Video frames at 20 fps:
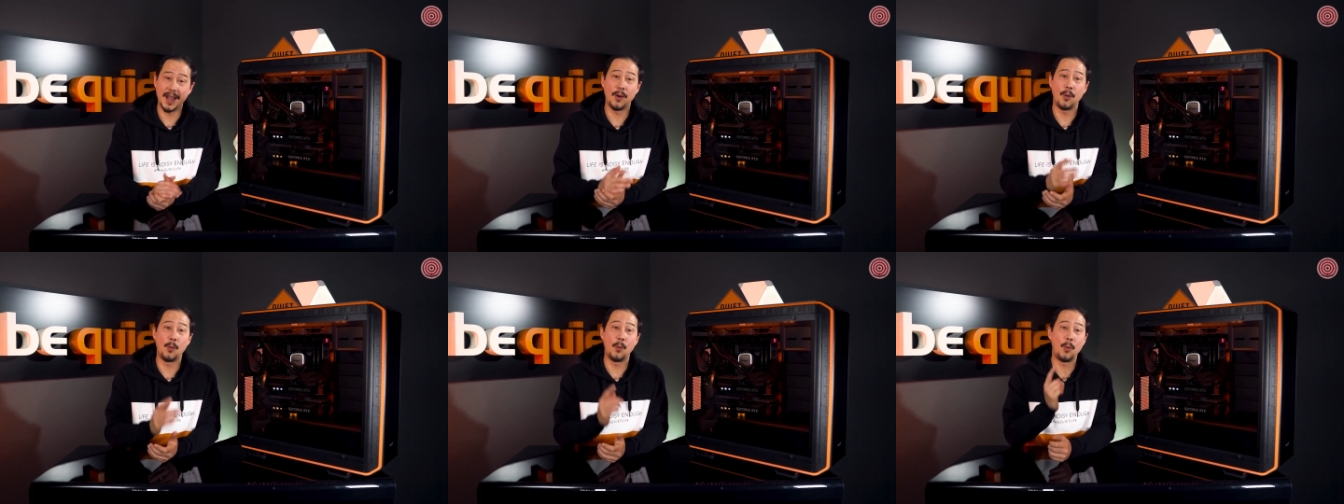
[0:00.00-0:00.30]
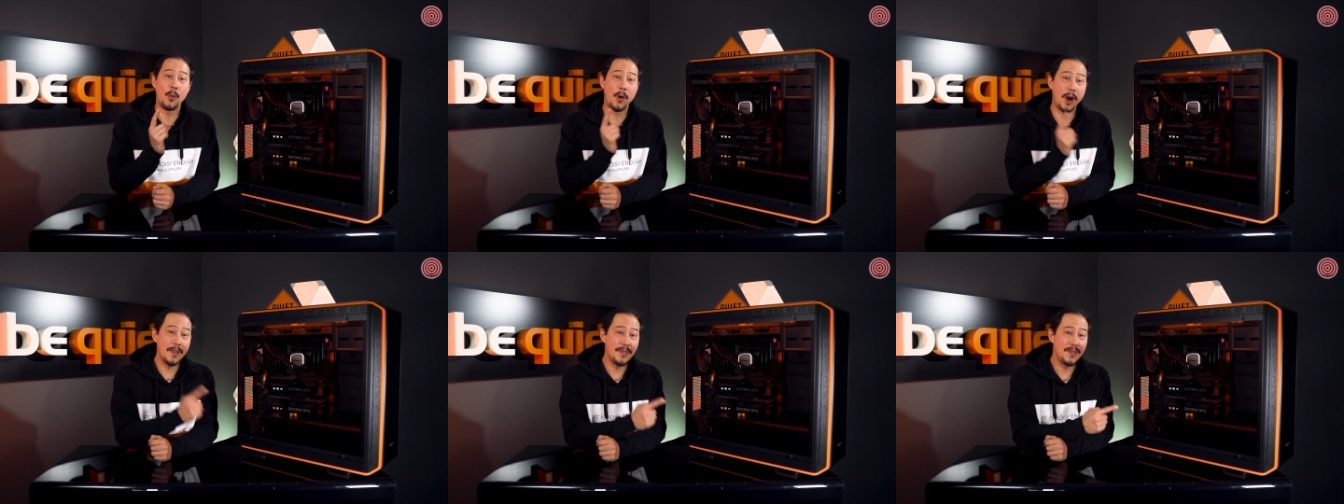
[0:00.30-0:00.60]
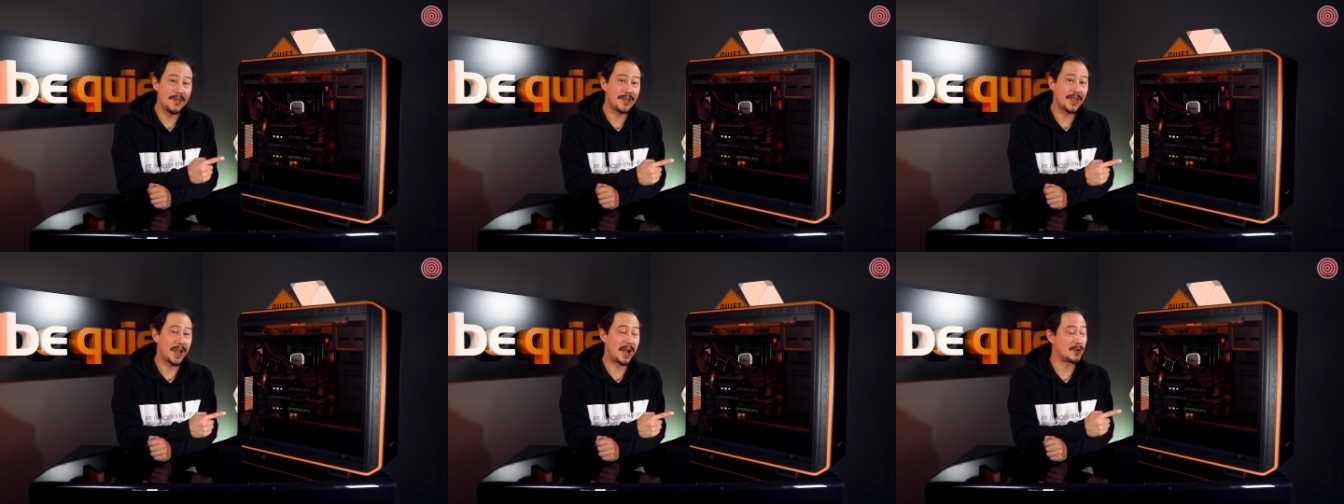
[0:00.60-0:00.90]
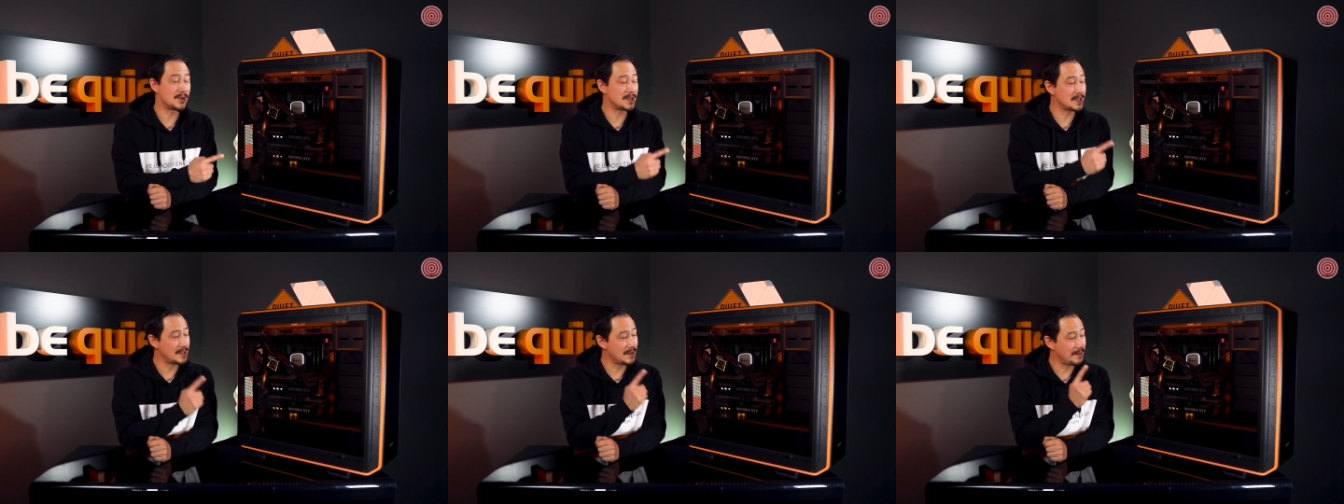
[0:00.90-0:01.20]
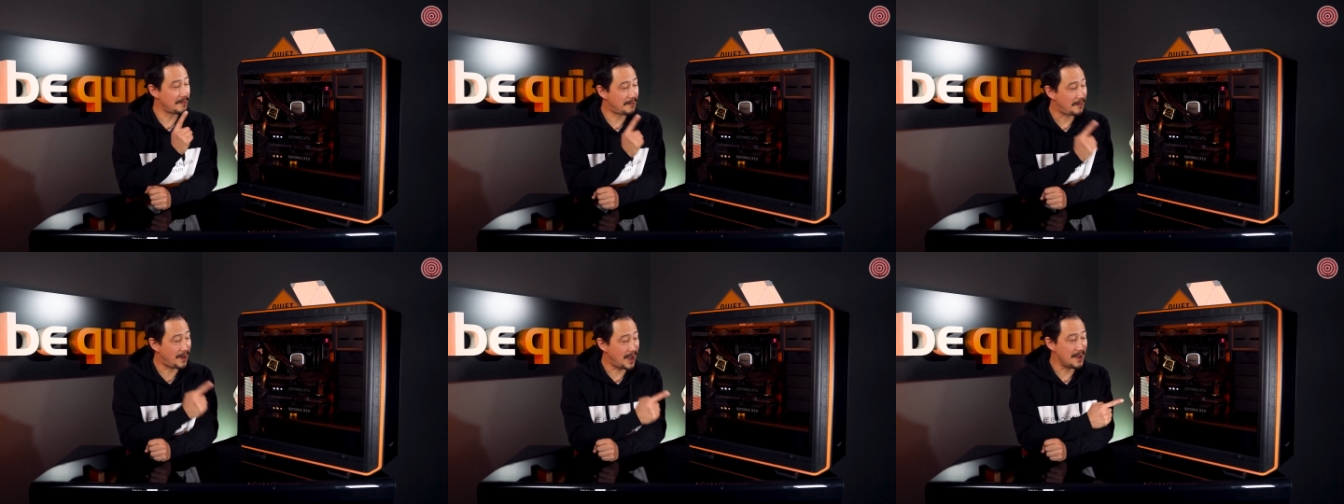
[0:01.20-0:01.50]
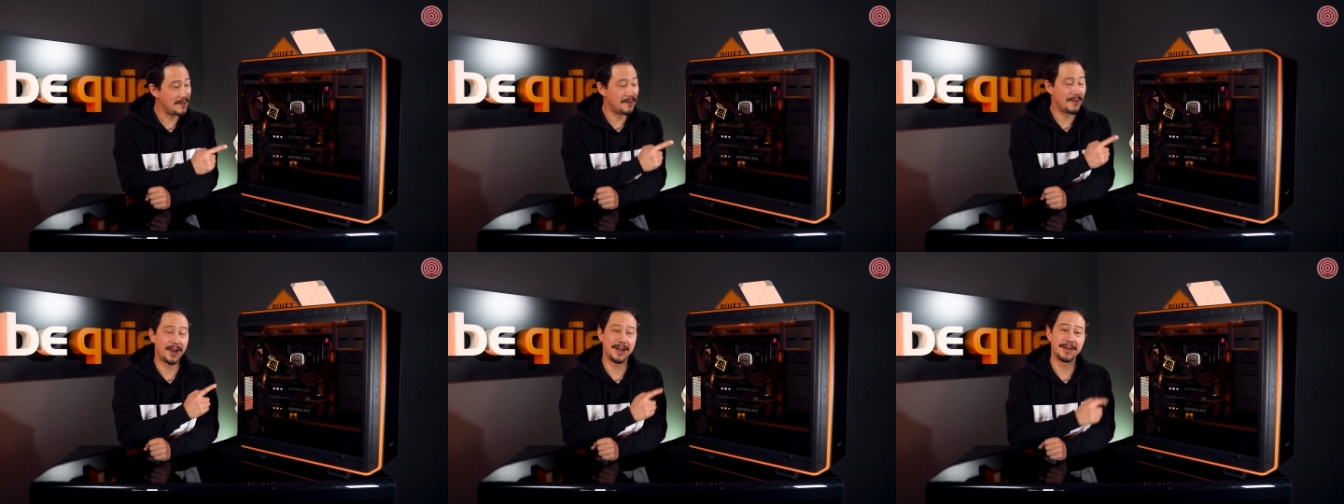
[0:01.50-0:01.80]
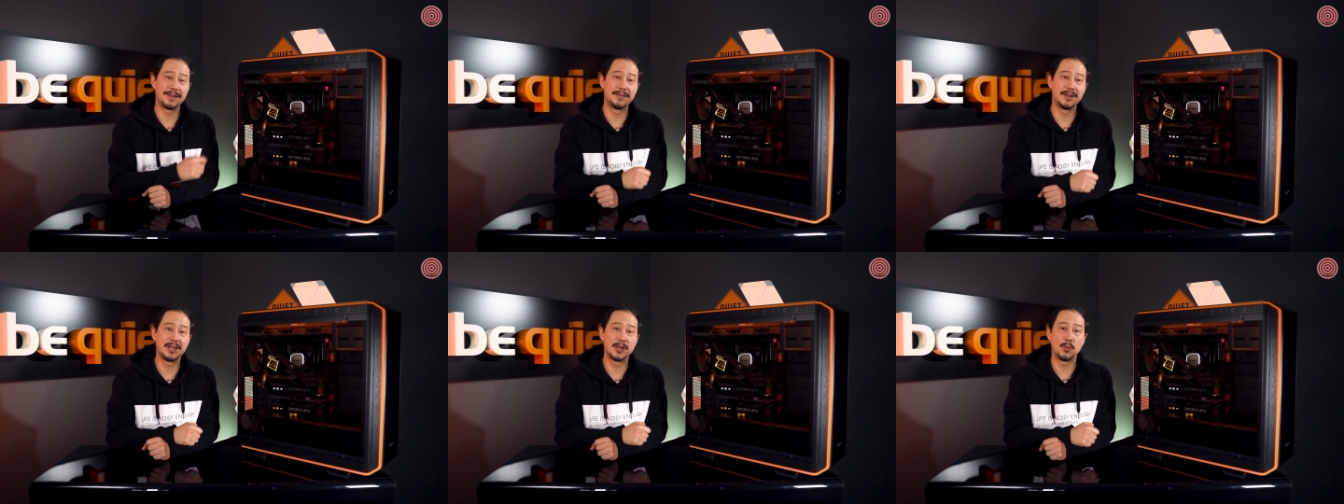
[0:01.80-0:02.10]
a
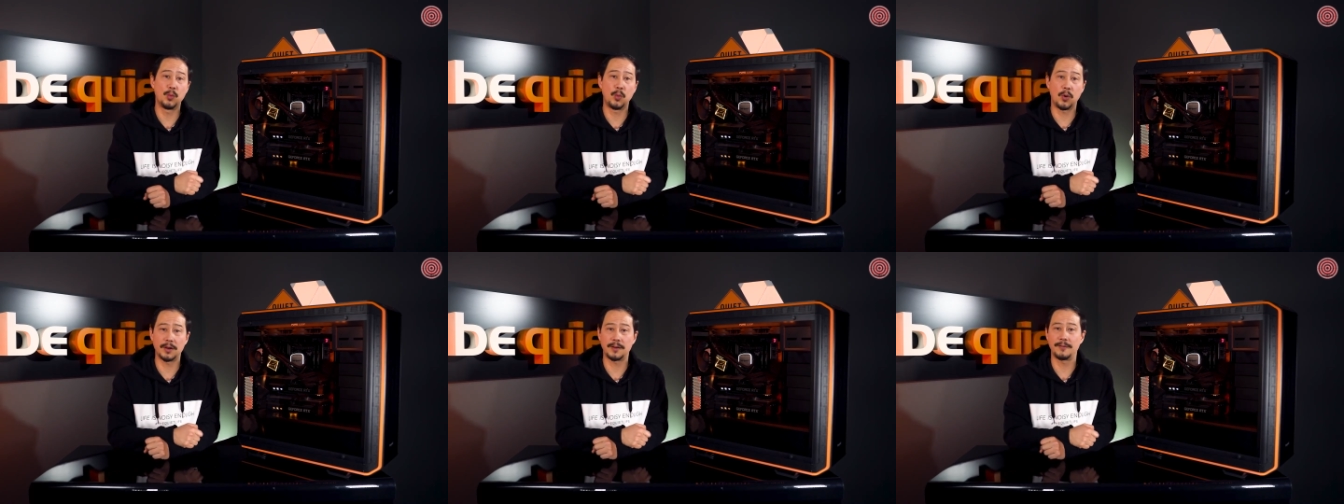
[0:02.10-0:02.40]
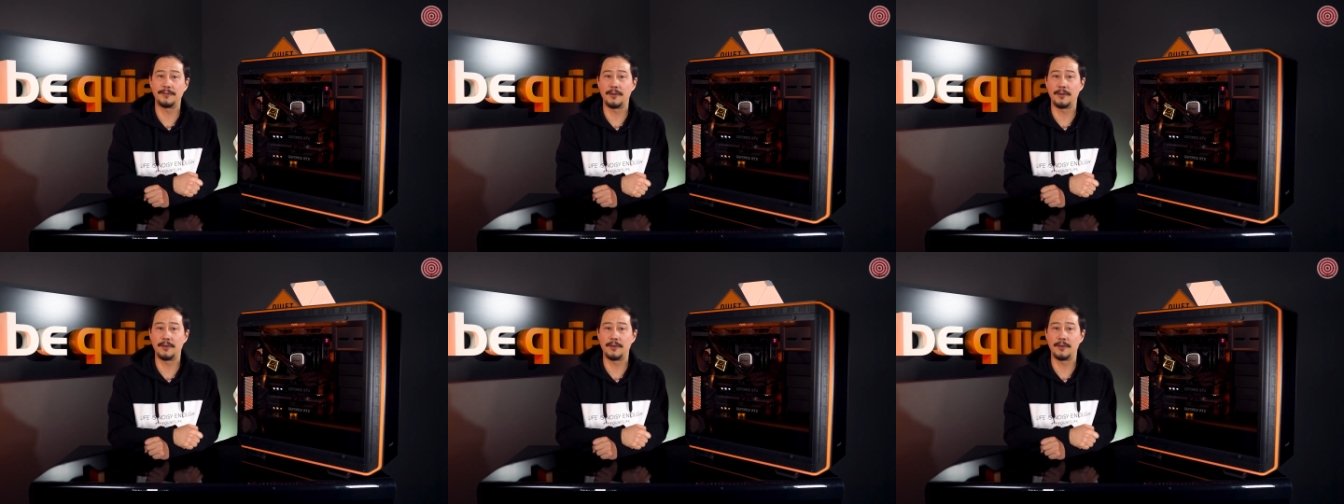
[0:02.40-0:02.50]
1500 watt